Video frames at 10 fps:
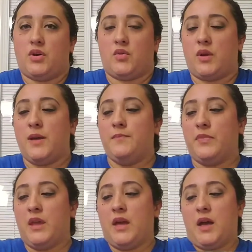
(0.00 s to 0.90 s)
All right.
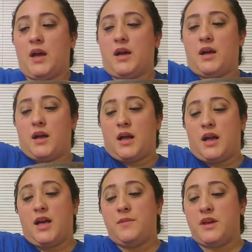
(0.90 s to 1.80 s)

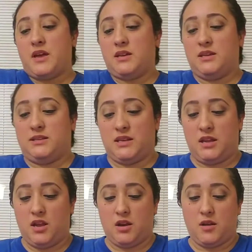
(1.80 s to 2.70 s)
I'm not going to
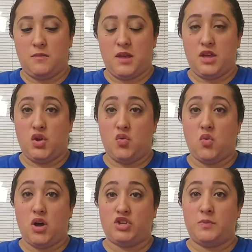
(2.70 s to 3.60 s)
sit here and make you
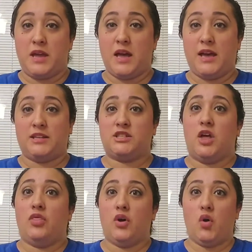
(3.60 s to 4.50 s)
watch me
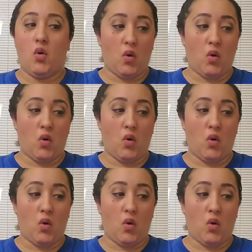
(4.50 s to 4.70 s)
ice the